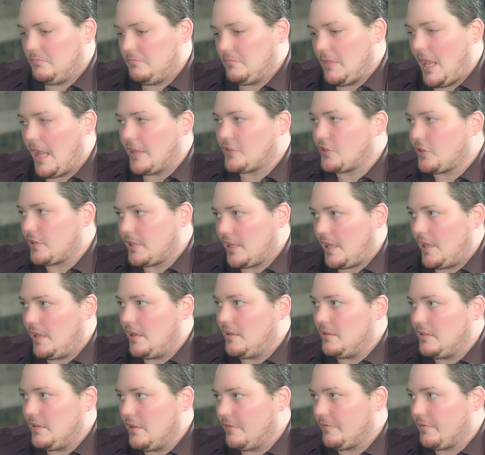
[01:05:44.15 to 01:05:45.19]

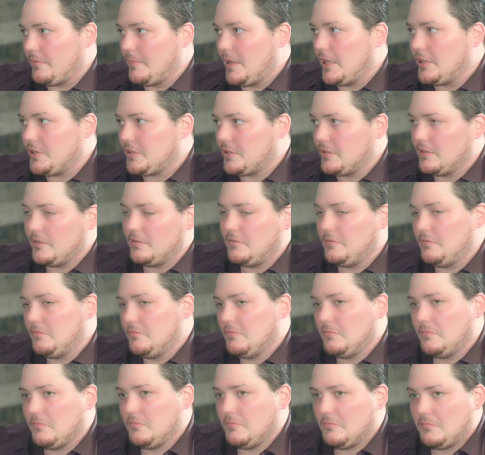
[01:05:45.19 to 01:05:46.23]
ascertain the
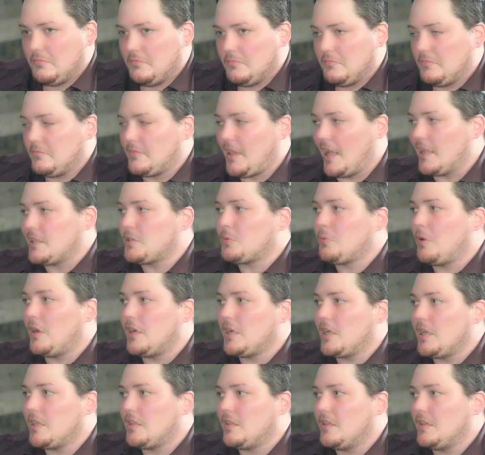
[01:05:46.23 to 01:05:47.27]
information, that's
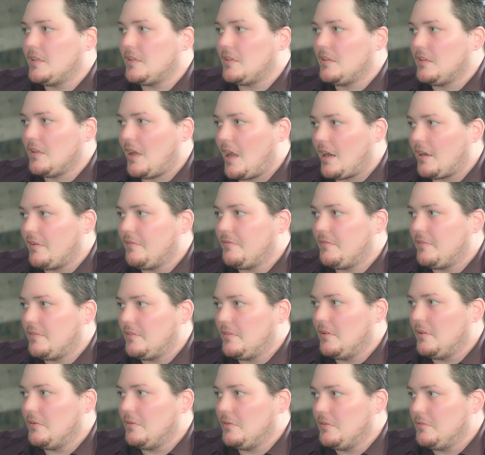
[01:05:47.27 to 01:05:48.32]
why I think a lot of
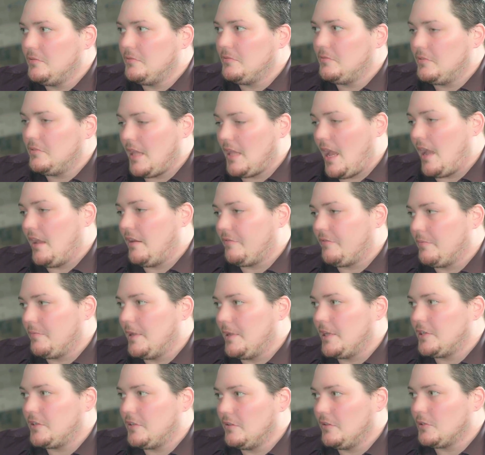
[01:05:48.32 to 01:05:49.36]
that
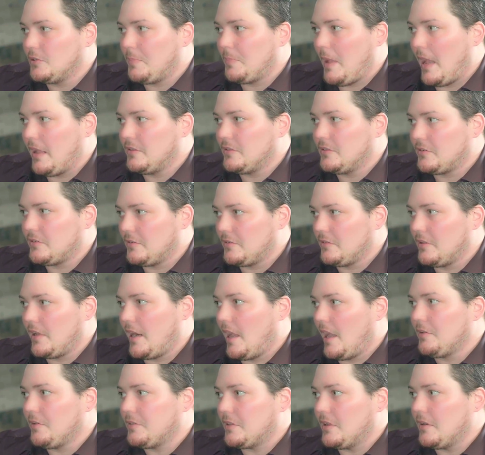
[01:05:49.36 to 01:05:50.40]
information, those patents, are let
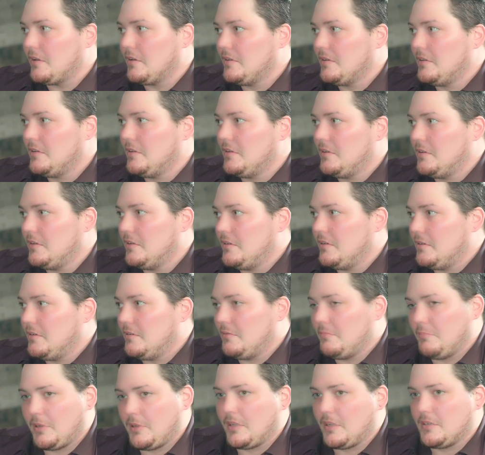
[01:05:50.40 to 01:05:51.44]
out there.
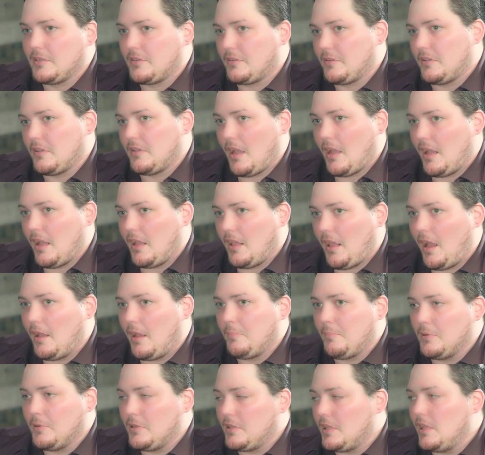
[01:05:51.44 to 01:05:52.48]
Because I
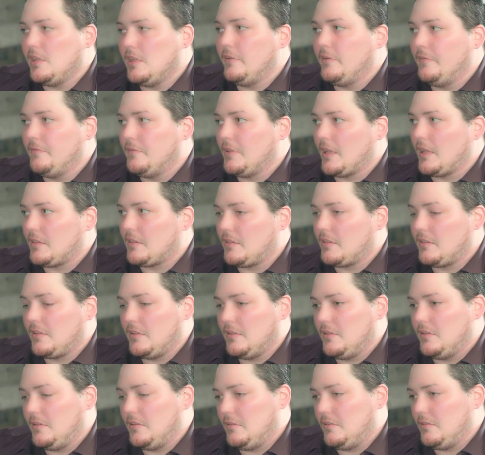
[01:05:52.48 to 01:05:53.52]
believe that
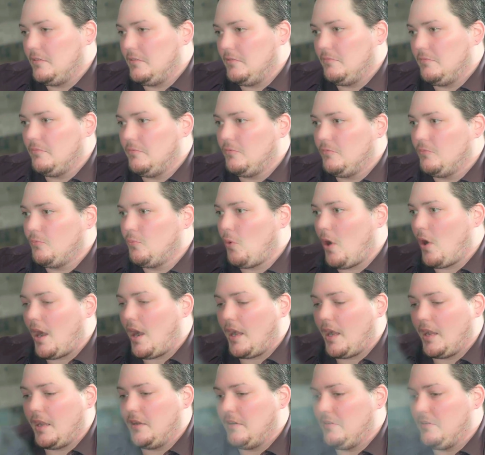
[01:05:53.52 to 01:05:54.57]
the
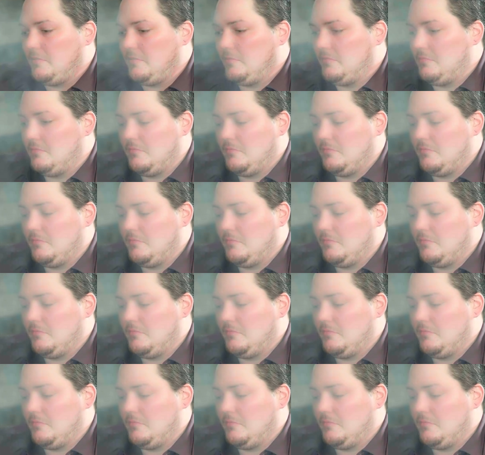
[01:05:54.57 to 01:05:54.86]
wide